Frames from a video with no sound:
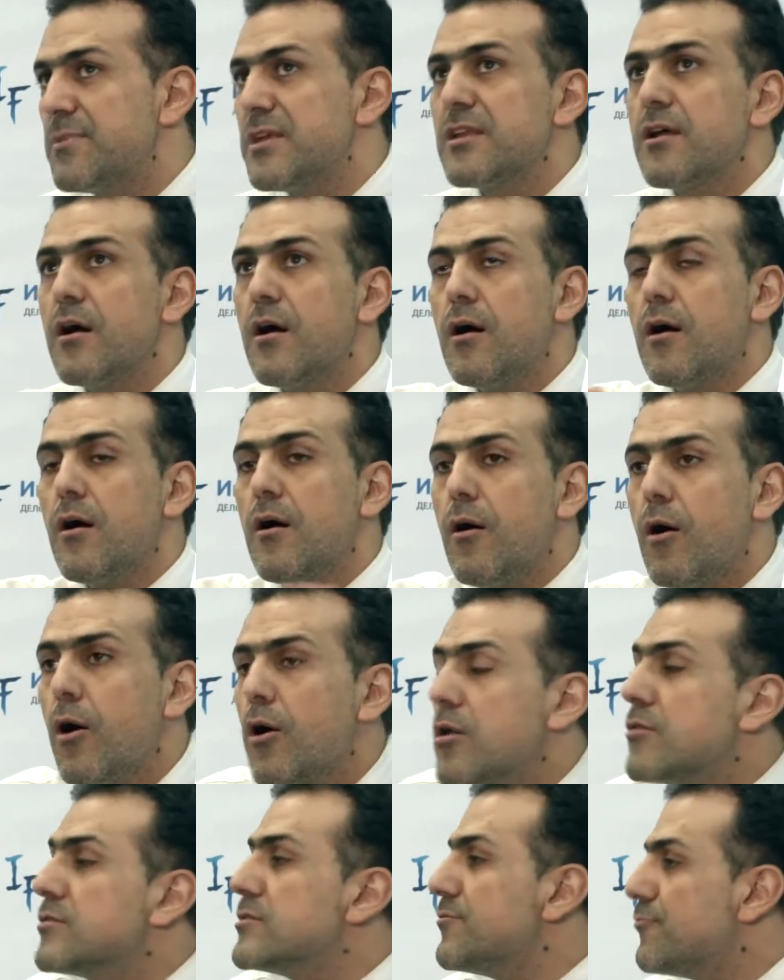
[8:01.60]
in
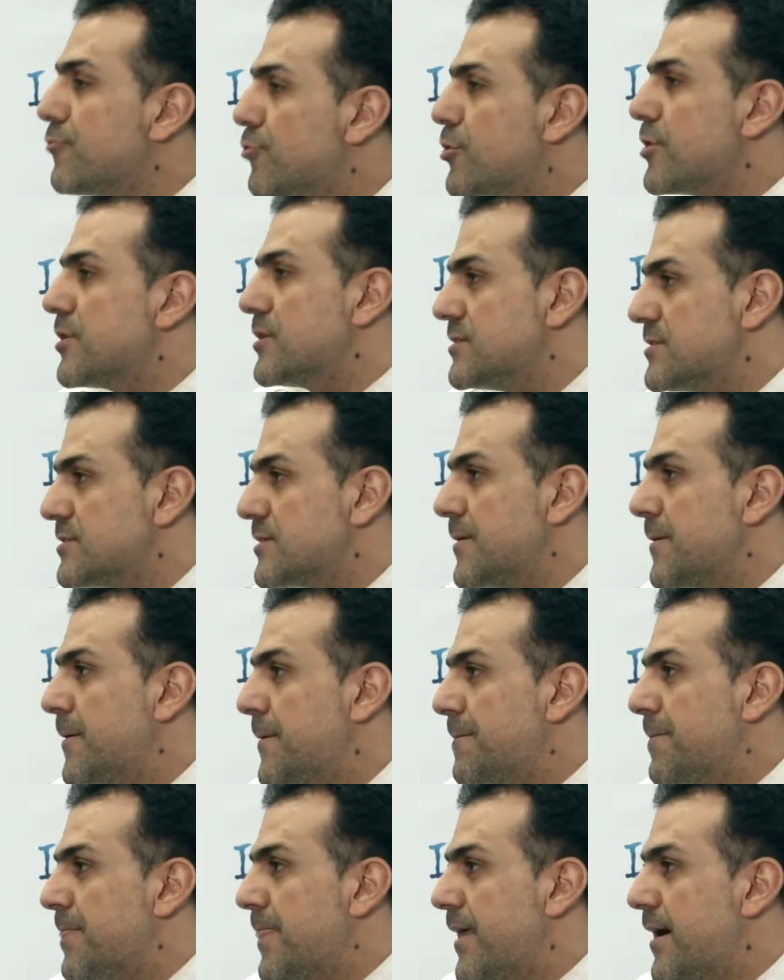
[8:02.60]
all of the world.
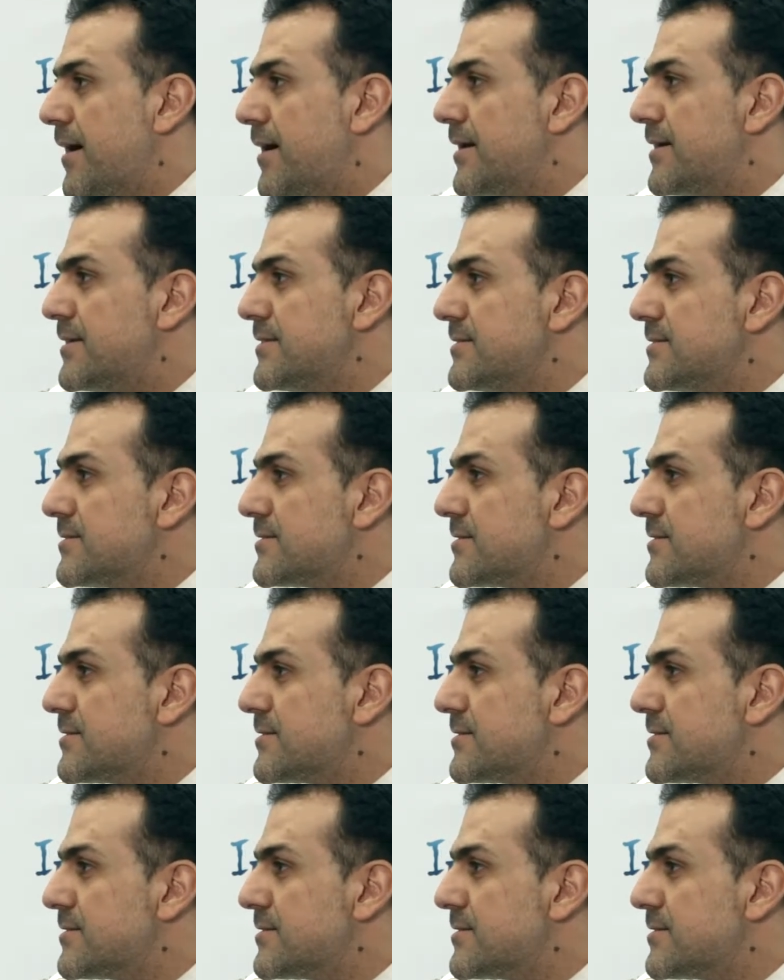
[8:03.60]
And